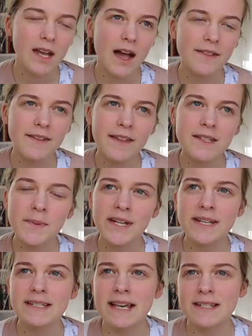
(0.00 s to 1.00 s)
I think that's
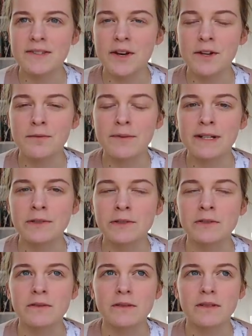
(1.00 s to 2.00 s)
because there's no
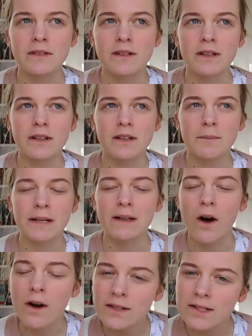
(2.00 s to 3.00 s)
real
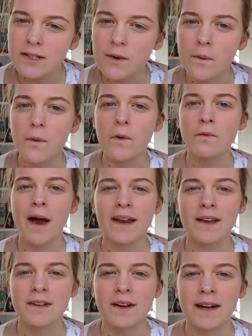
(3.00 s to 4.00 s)
plot or
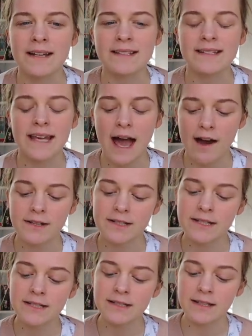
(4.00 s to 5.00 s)
recognised
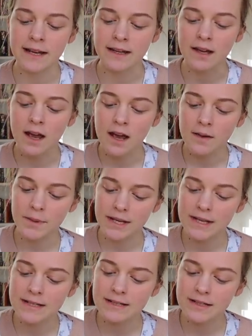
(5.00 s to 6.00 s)
characters, like,
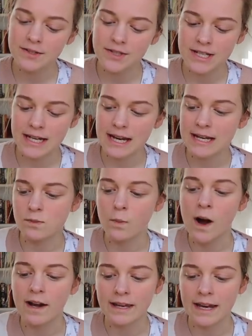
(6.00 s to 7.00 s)
because she is
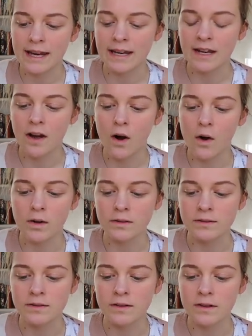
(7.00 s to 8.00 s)
working,
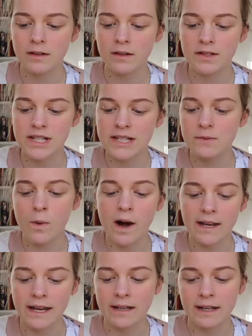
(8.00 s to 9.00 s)

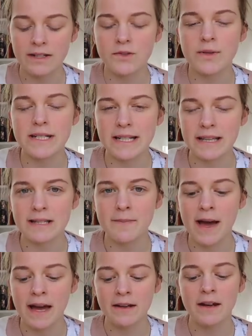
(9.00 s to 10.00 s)
like, treating these
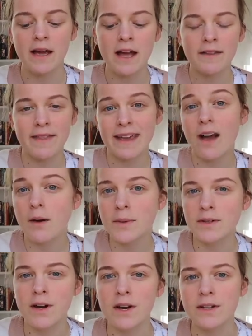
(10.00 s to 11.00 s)
men, they come
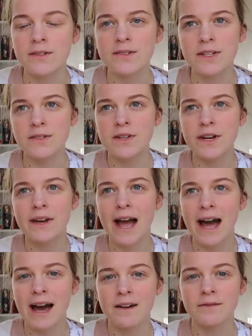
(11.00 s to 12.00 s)
and go, so you don't
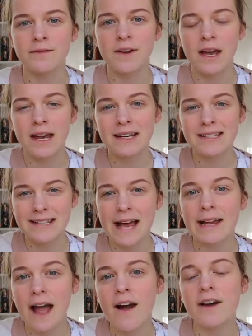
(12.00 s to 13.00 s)
have
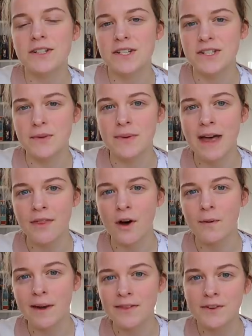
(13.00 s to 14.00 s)
set characters who are there the
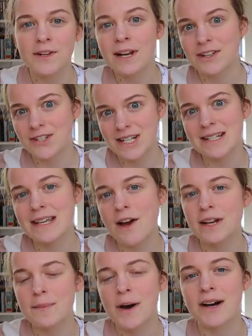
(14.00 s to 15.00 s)
whole way through. Like, she's the
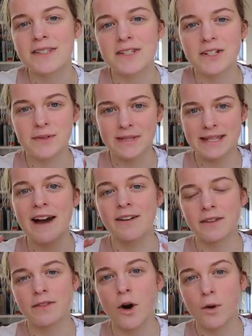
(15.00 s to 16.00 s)
only person who is
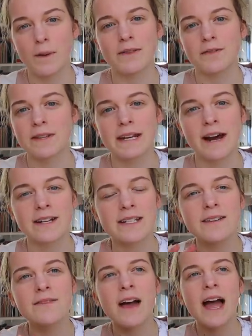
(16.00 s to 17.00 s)
there the whole way through the
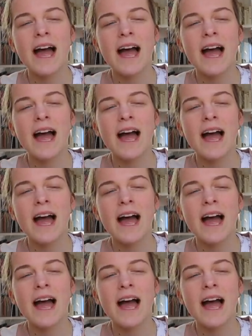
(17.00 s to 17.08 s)
narrative.